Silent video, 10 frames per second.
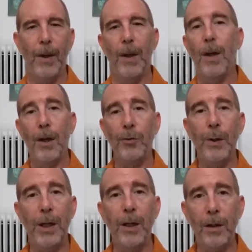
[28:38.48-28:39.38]
As we
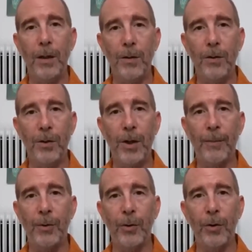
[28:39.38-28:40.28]
get into the
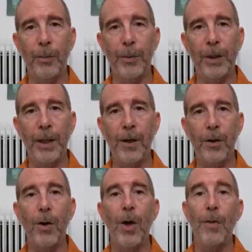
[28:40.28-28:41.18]
chapter a little bit later,
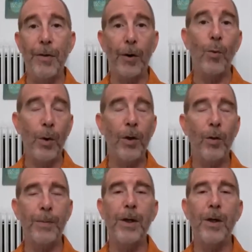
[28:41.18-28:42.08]
there will
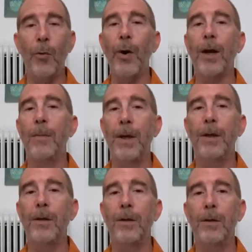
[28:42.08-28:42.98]
be a
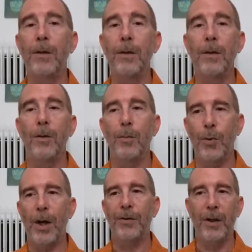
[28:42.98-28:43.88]
recommended
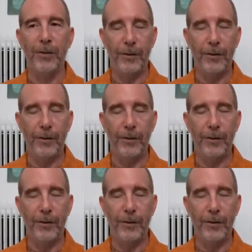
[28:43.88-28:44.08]
process.